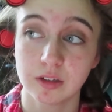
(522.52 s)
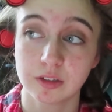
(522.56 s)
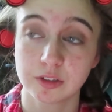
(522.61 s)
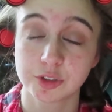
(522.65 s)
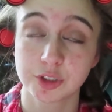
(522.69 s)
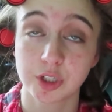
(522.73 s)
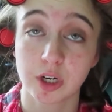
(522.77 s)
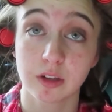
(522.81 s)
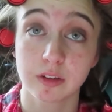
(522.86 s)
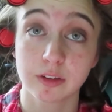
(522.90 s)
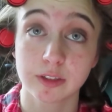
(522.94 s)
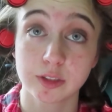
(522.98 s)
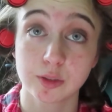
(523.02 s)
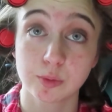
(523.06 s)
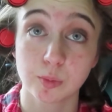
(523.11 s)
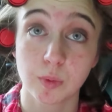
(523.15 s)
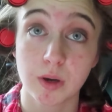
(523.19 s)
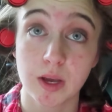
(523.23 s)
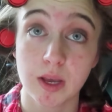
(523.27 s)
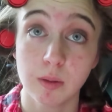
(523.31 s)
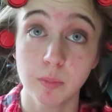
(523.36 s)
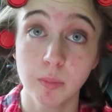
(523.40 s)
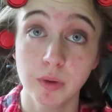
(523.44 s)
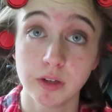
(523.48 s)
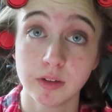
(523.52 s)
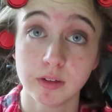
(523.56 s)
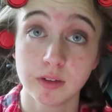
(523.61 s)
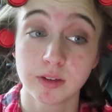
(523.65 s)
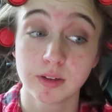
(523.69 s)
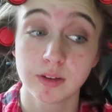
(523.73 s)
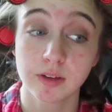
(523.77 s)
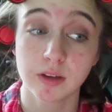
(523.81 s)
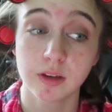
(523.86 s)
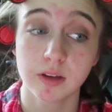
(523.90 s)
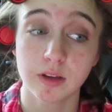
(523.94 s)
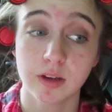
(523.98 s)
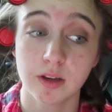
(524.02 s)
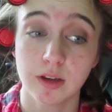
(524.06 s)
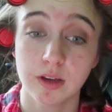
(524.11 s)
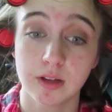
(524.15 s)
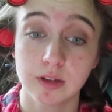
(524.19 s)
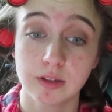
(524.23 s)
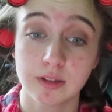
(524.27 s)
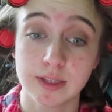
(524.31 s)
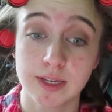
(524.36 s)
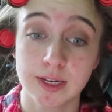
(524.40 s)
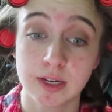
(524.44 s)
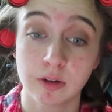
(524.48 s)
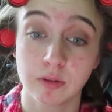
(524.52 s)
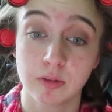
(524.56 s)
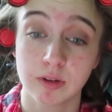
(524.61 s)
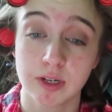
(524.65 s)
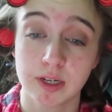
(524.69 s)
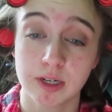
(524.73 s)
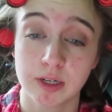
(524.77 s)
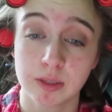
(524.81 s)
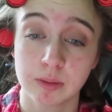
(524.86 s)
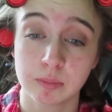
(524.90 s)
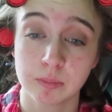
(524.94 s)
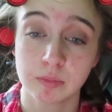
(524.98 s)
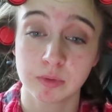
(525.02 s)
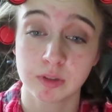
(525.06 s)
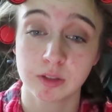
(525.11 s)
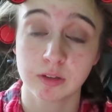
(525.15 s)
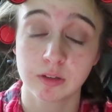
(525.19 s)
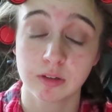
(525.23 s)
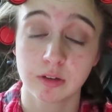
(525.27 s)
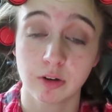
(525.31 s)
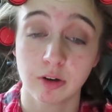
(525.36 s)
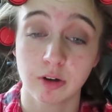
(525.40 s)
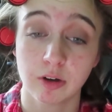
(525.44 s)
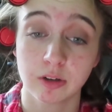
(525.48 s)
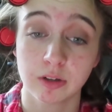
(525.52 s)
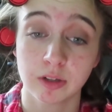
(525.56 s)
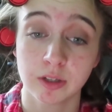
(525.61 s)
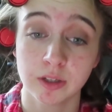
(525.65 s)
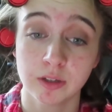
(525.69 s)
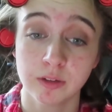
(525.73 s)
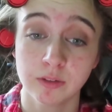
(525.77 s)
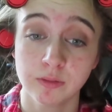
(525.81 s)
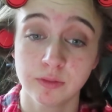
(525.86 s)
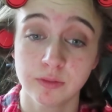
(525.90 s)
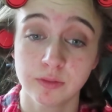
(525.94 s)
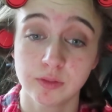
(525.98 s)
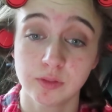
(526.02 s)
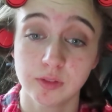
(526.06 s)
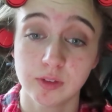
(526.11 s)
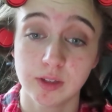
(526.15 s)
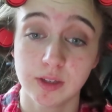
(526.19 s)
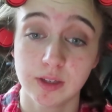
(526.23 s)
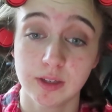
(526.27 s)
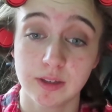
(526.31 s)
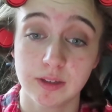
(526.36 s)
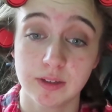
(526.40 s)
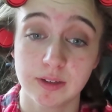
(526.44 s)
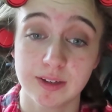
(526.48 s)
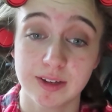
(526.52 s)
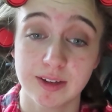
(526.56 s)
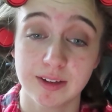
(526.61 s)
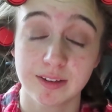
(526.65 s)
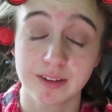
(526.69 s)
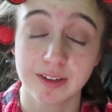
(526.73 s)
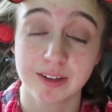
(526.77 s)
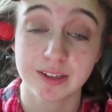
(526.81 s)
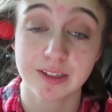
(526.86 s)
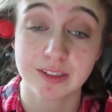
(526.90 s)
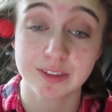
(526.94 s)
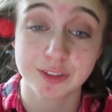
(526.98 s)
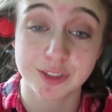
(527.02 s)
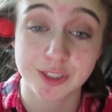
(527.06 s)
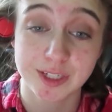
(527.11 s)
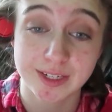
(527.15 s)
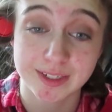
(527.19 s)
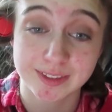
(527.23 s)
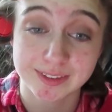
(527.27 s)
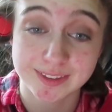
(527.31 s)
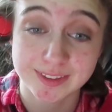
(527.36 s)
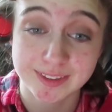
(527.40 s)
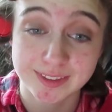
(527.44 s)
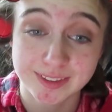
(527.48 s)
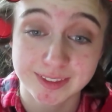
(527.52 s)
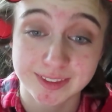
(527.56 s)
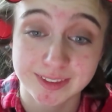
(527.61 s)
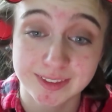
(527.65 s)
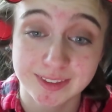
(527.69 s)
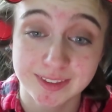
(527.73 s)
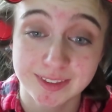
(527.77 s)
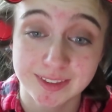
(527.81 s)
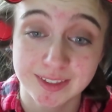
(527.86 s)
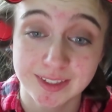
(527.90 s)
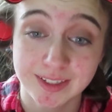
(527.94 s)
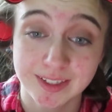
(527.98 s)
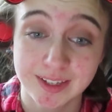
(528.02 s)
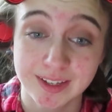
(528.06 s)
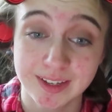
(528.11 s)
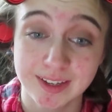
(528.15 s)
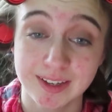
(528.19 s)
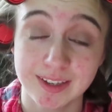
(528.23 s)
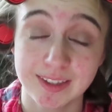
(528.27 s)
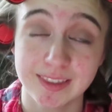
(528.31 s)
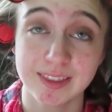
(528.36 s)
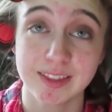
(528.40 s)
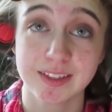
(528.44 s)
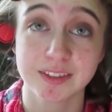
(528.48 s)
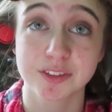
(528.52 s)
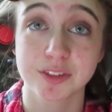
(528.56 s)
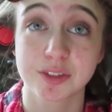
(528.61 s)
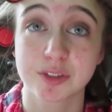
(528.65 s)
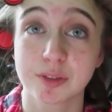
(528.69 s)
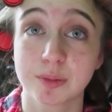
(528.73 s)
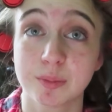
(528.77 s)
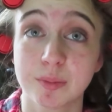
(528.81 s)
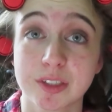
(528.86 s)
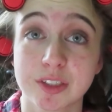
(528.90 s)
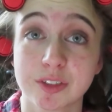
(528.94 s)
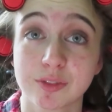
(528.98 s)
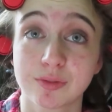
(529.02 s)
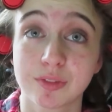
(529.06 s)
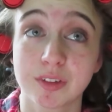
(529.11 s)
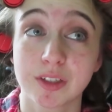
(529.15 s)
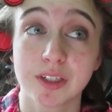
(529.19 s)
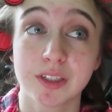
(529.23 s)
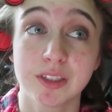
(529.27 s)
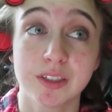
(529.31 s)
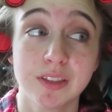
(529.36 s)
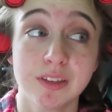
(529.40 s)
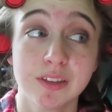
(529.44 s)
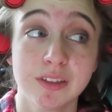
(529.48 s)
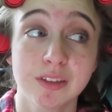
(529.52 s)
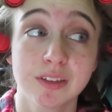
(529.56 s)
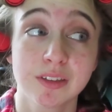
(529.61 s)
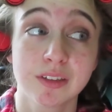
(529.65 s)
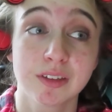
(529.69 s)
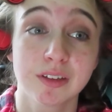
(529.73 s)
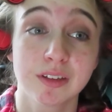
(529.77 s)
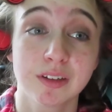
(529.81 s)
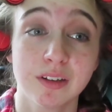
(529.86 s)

Charlotte's Web, and now I'm Olive in Ella Enchanted, and that's so much fun.